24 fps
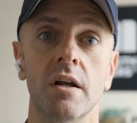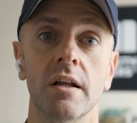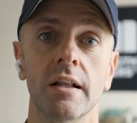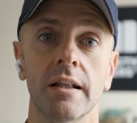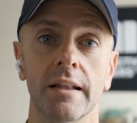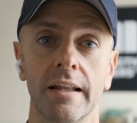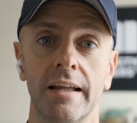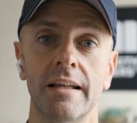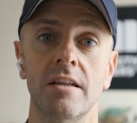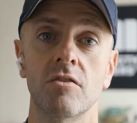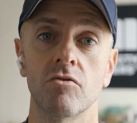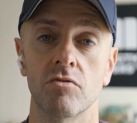
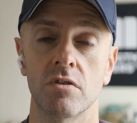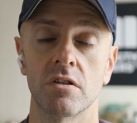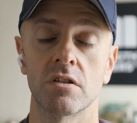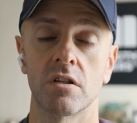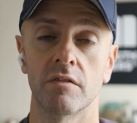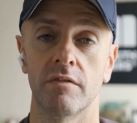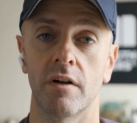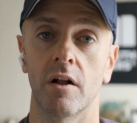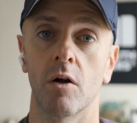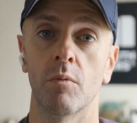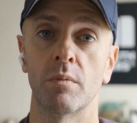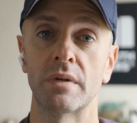later in this
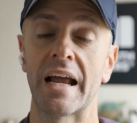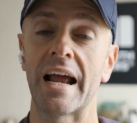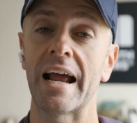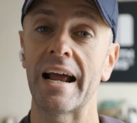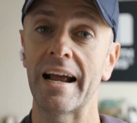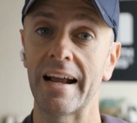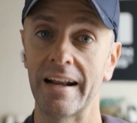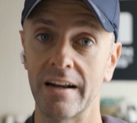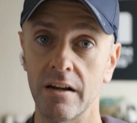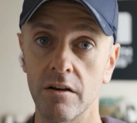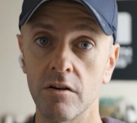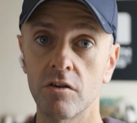development
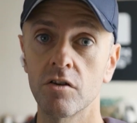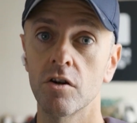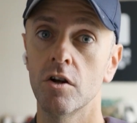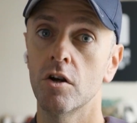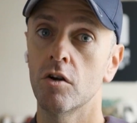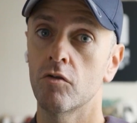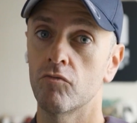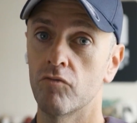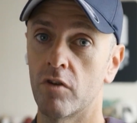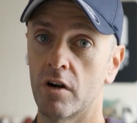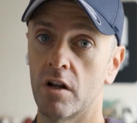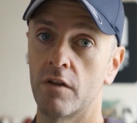and
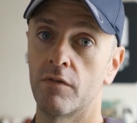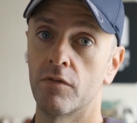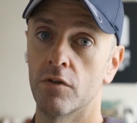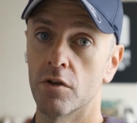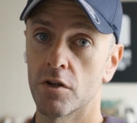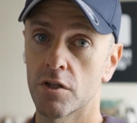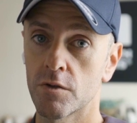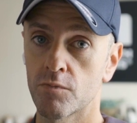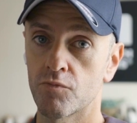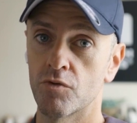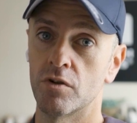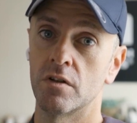ready for
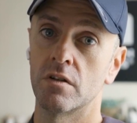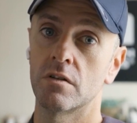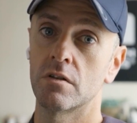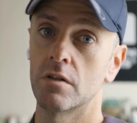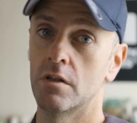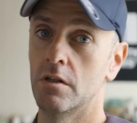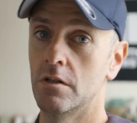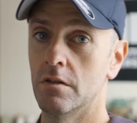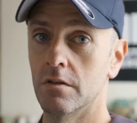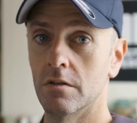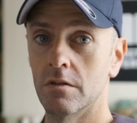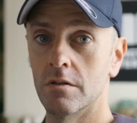the sprint
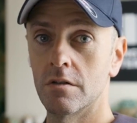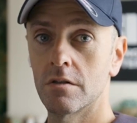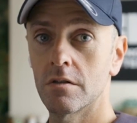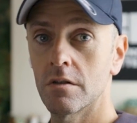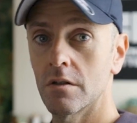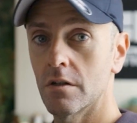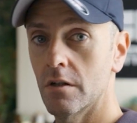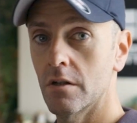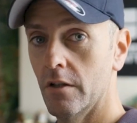seasons